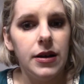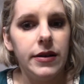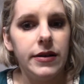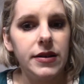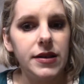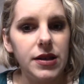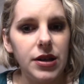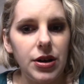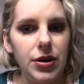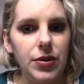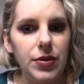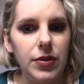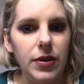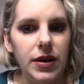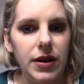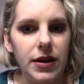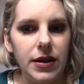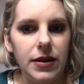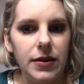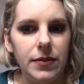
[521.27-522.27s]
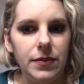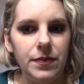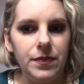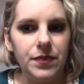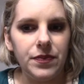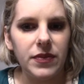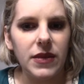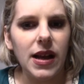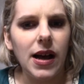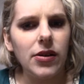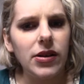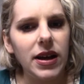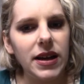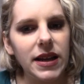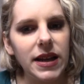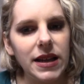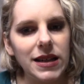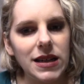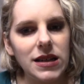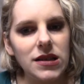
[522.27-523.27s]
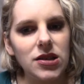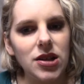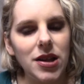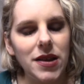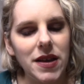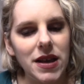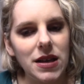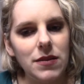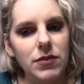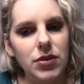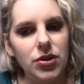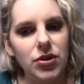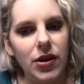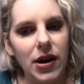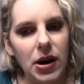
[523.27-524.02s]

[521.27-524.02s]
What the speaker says: So I'll kind of get into the N-butyl